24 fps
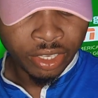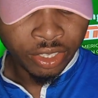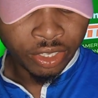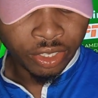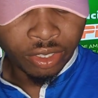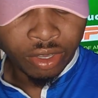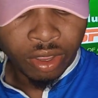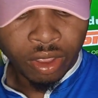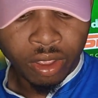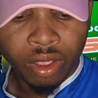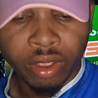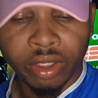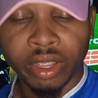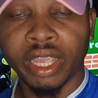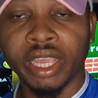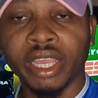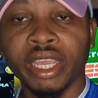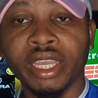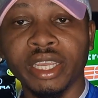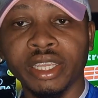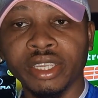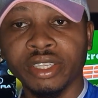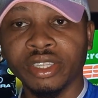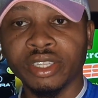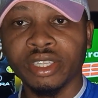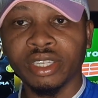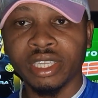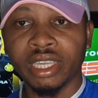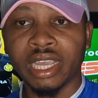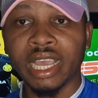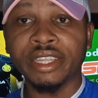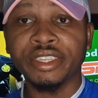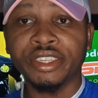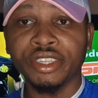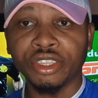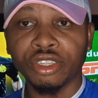song is
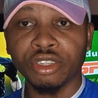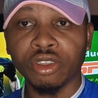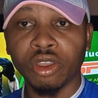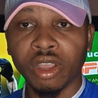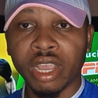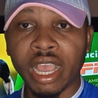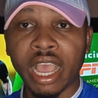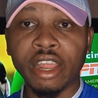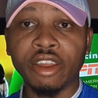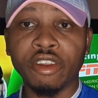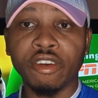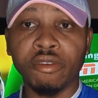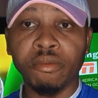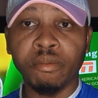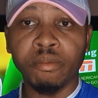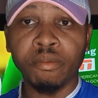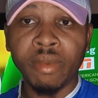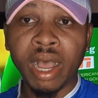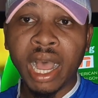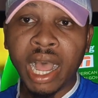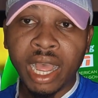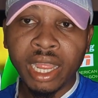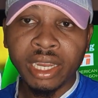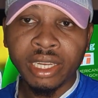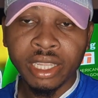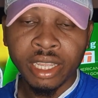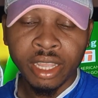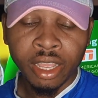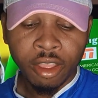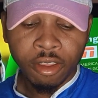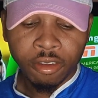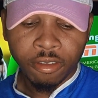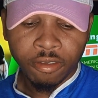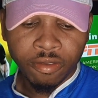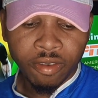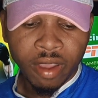getting some kind of mad
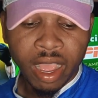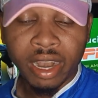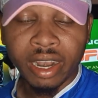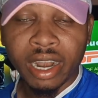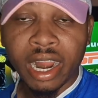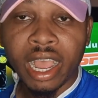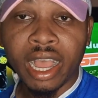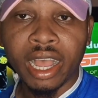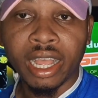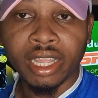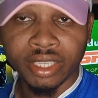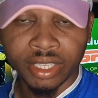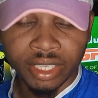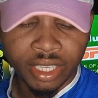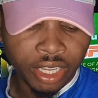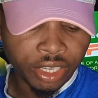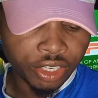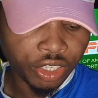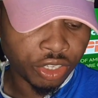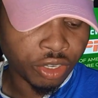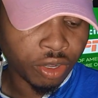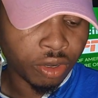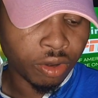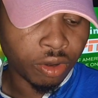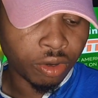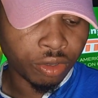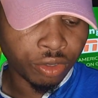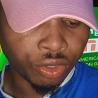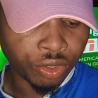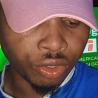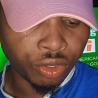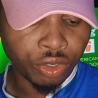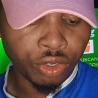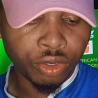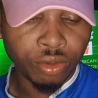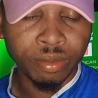viral attention on
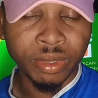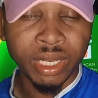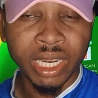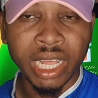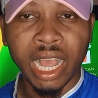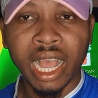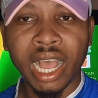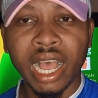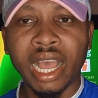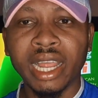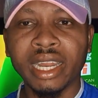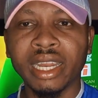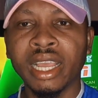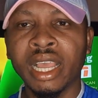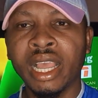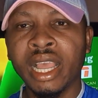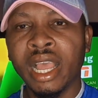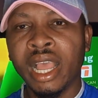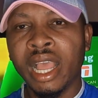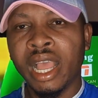social media and